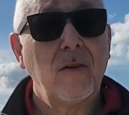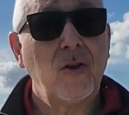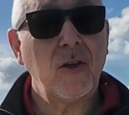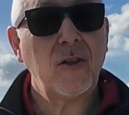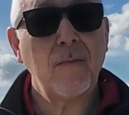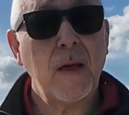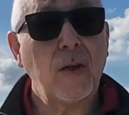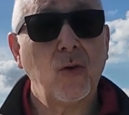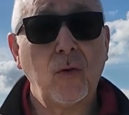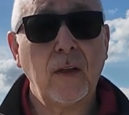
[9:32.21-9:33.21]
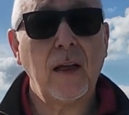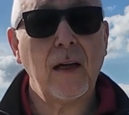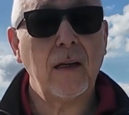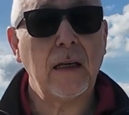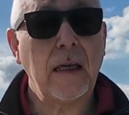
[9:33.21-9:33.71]
just to make sure that they
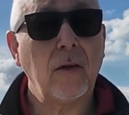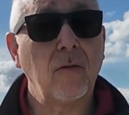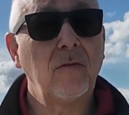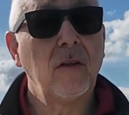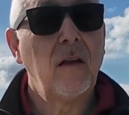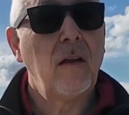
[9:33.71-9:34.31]
are legal.